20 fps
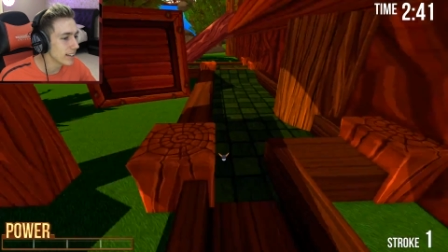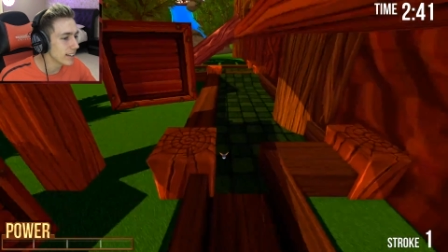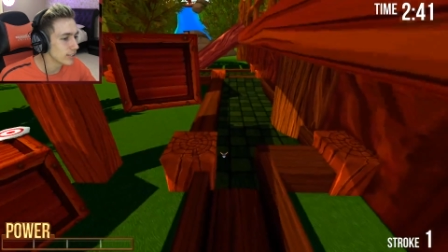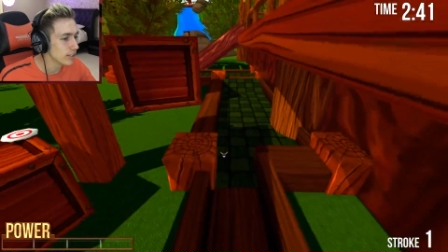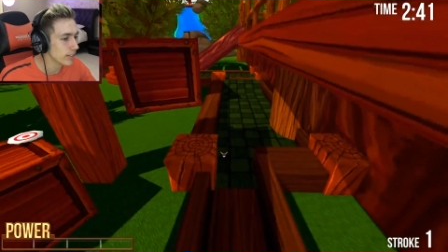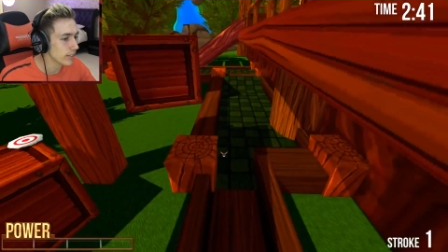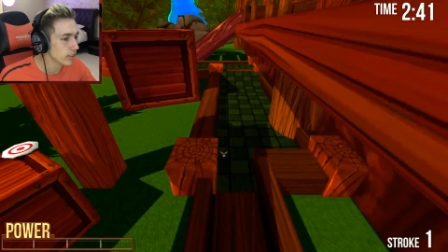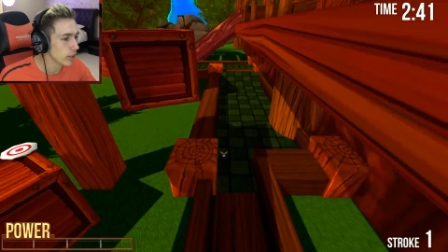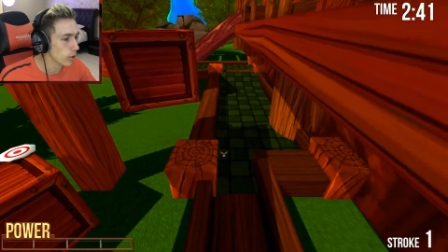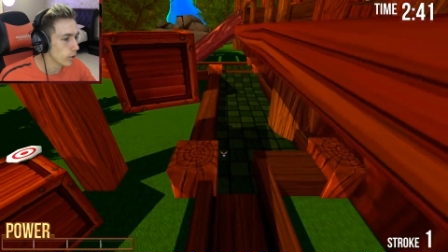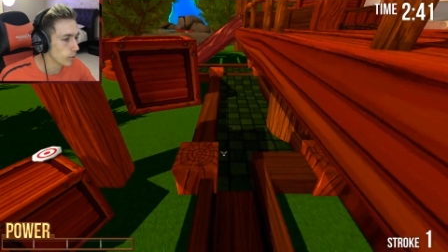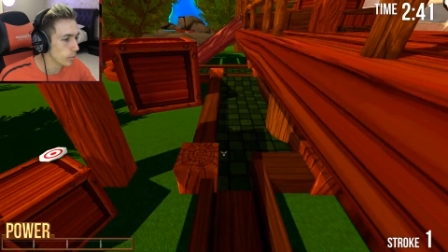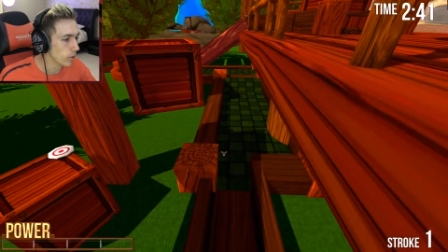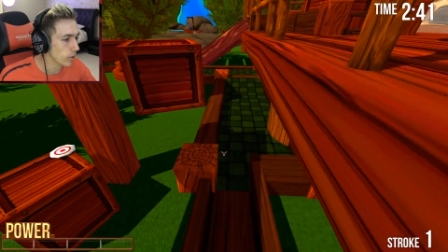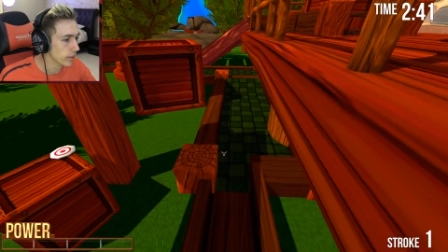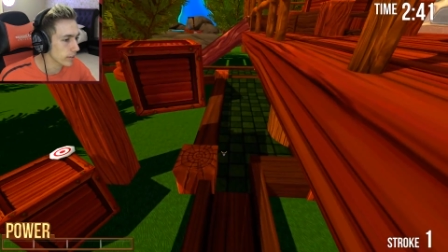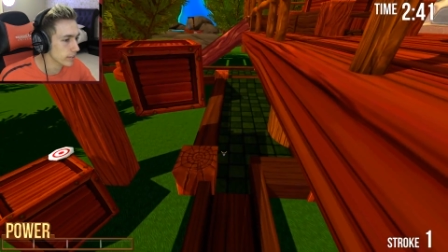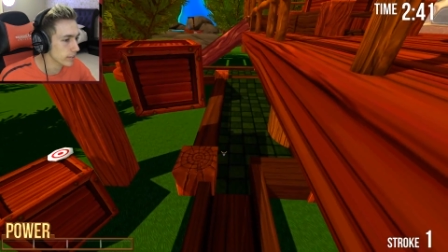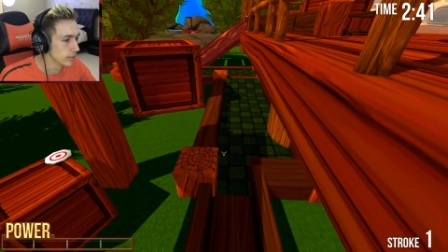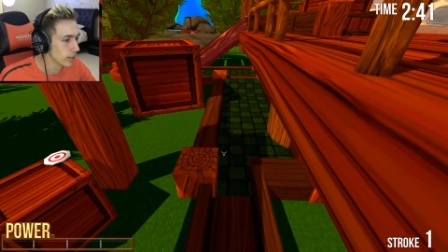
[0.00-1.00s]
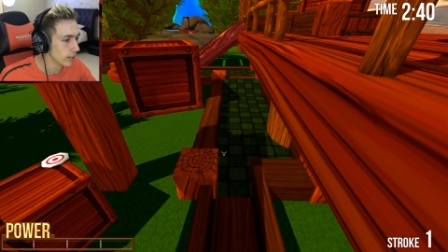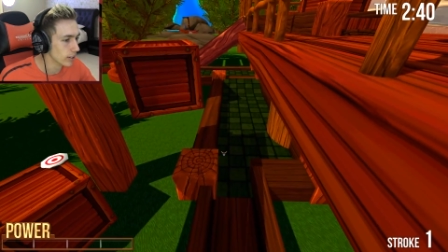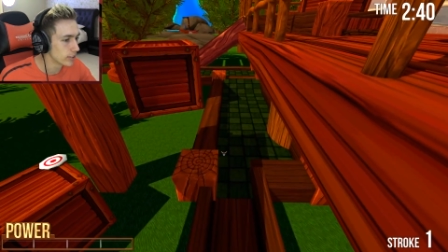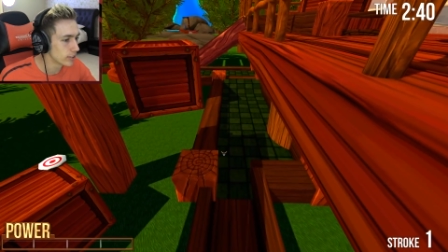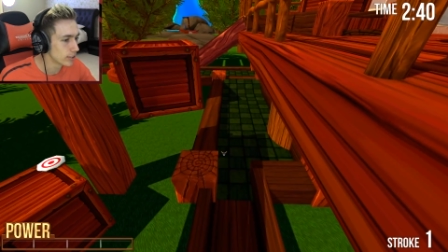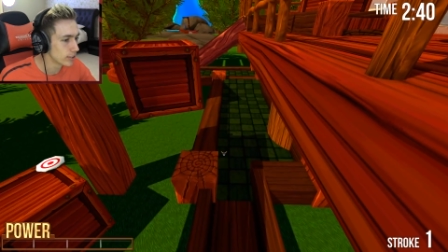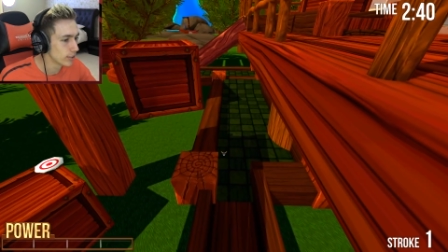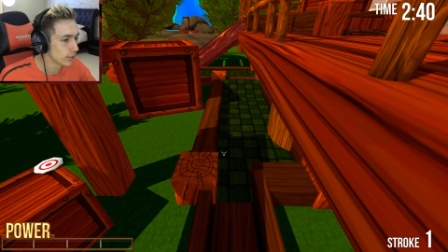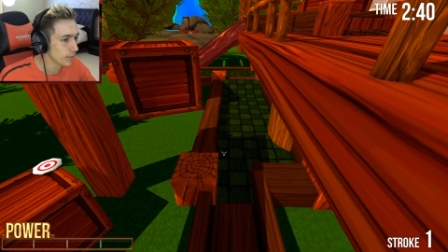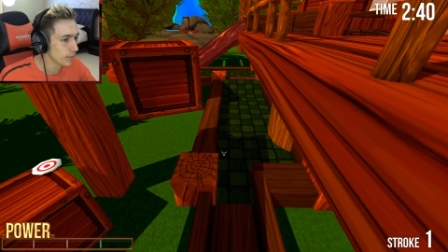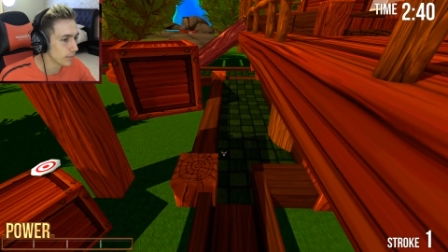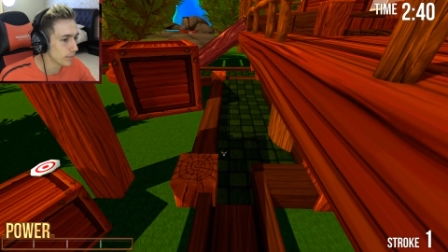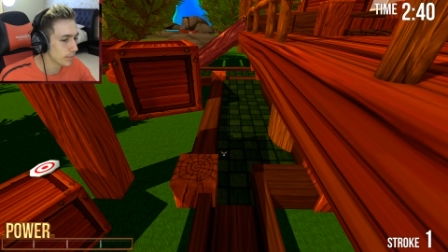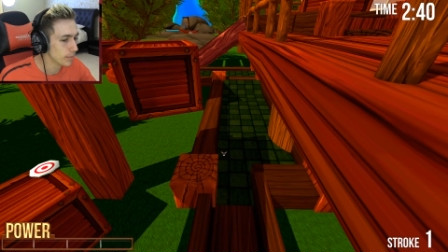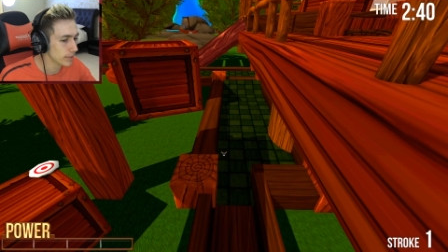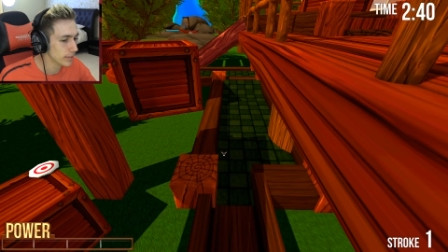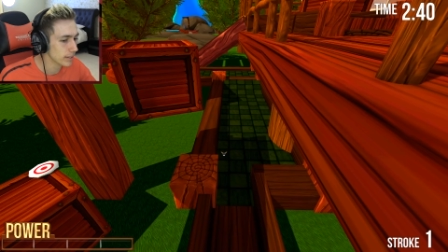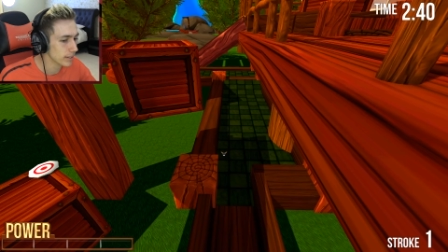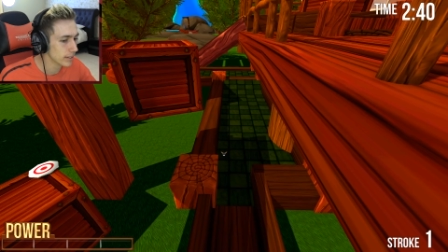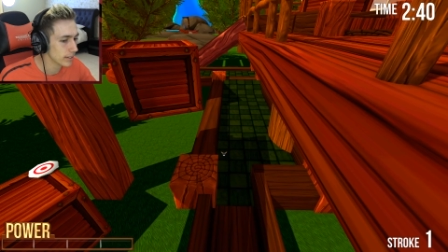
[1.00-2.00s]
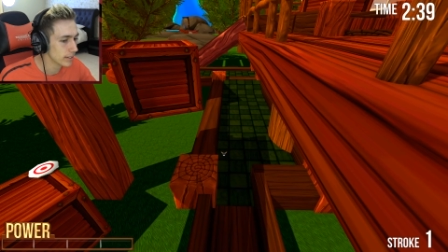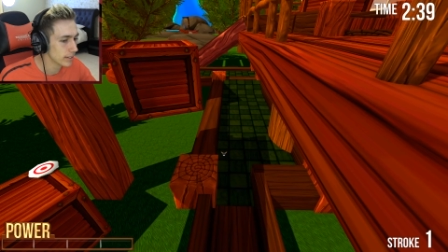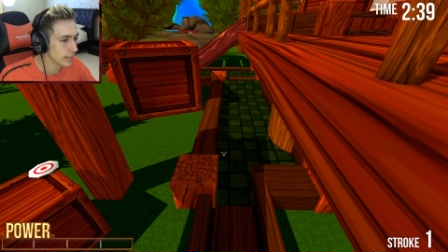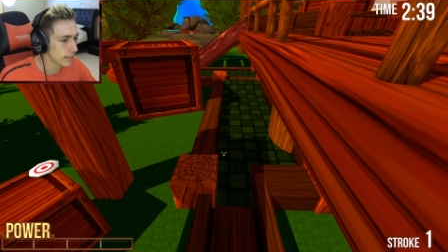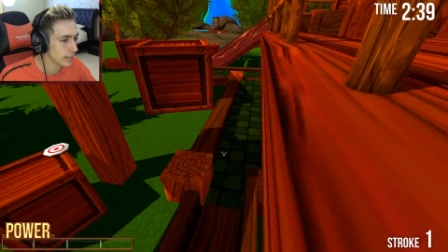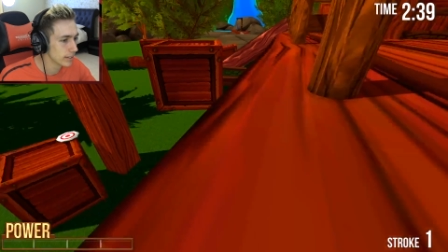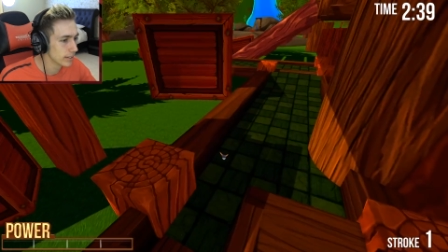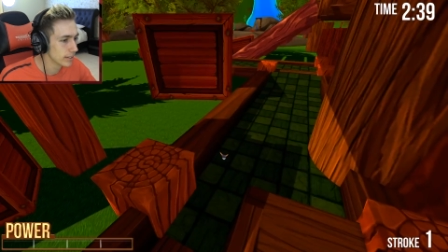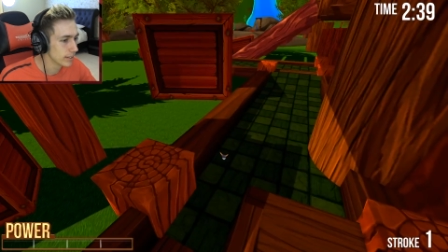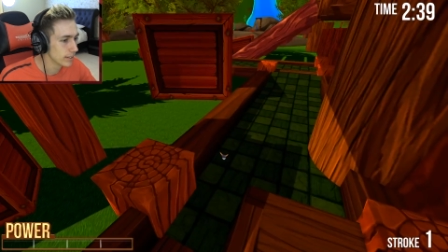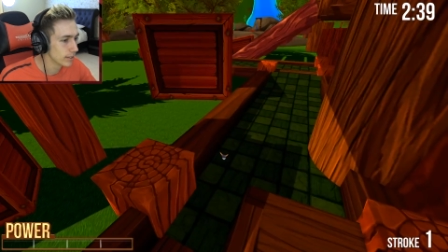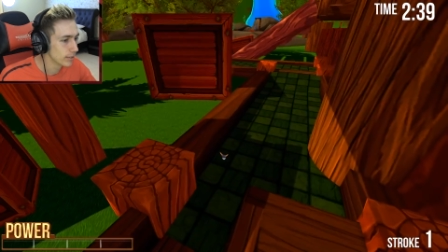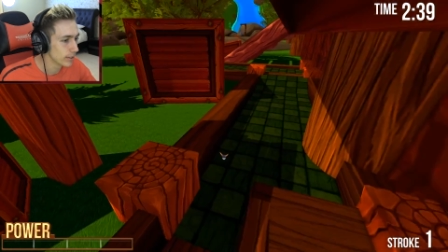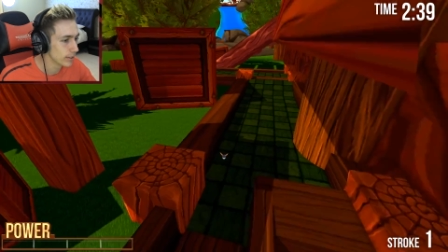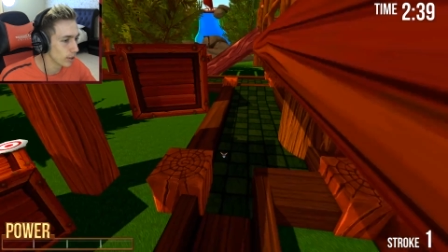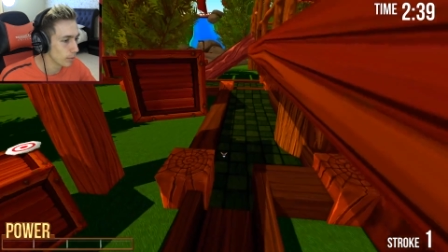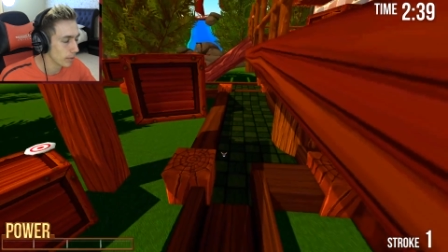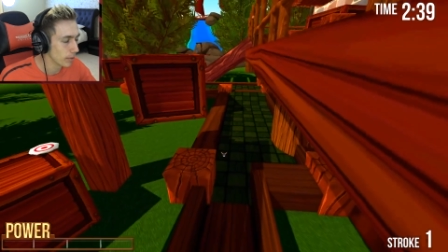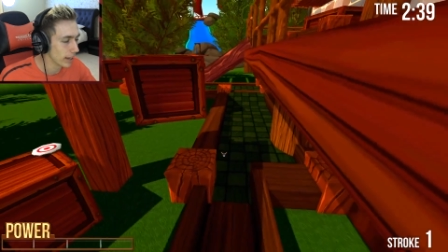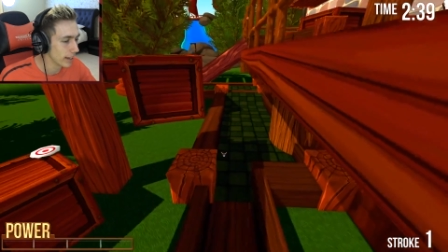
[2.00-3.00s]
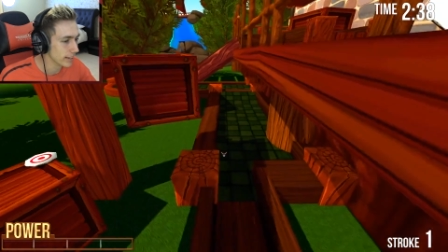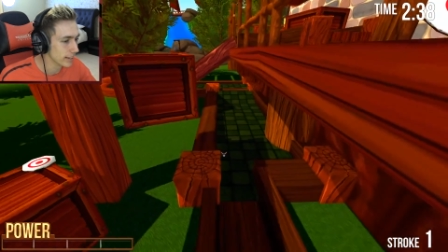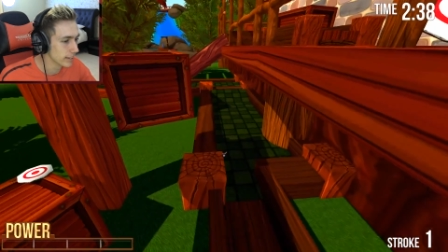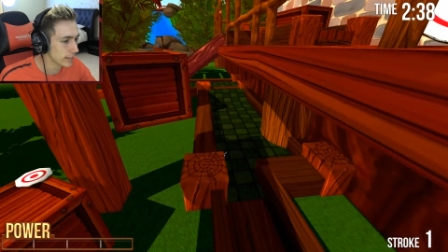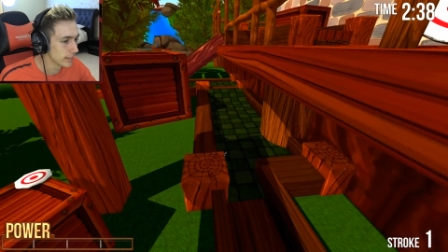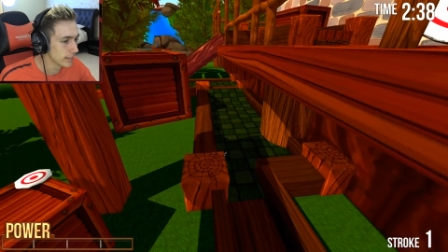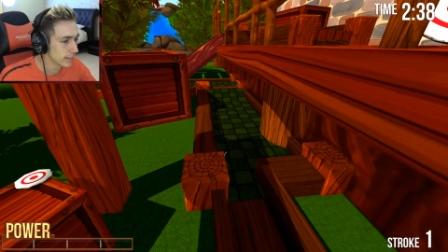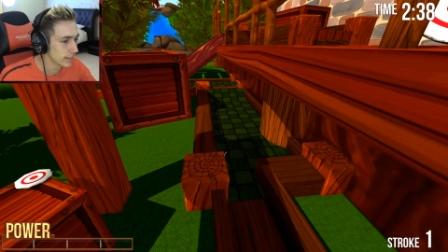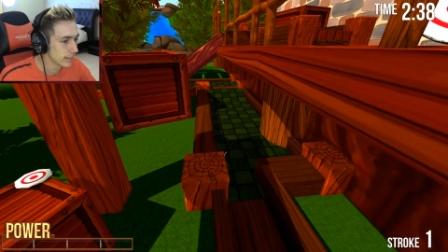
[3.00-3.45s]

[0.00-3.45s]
That's not even the hole in one, Josh. This is the crap version. Ah. We got played.